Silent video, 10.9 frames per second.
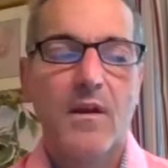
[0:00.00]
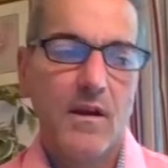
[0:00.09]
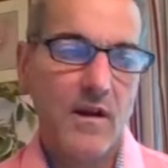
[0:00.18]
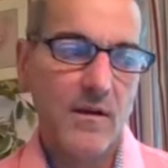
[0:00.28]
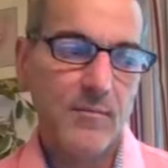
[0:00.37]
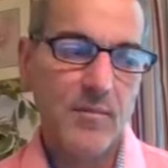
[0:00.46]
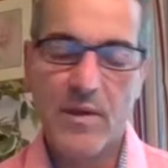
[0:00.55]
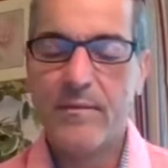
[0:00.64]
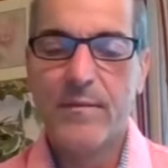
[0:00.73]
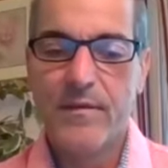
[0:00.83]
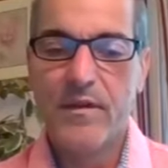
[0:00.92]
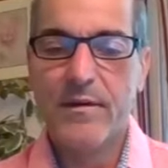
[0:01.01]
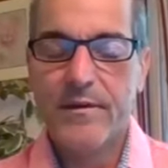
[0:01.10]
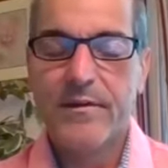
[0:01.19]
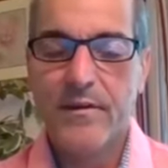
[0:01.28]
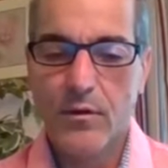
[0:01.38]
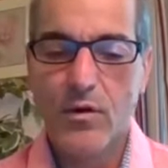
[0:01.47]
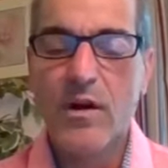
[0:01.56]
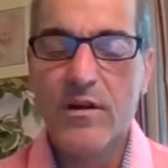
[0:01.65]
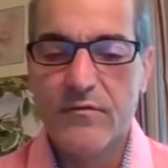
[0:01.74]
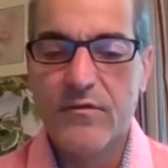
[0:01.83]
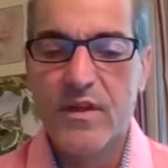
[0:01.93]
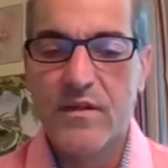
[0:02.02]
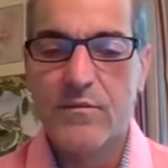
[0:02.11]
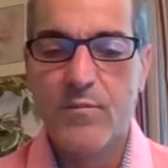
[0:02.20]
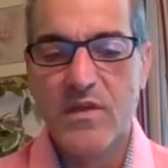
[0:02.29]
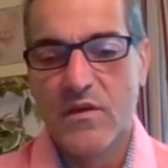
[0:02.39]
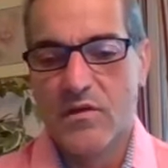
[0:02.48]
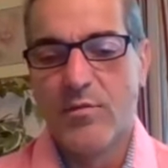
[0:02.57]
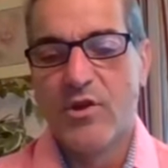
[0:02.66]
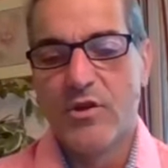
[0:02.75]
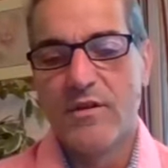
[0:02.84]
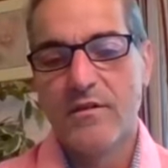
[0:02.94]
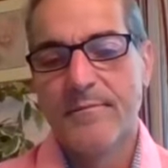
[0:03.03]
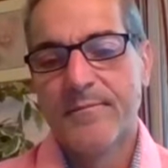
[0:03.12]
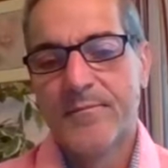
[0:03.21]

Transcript: But the crux of it is be suspicious.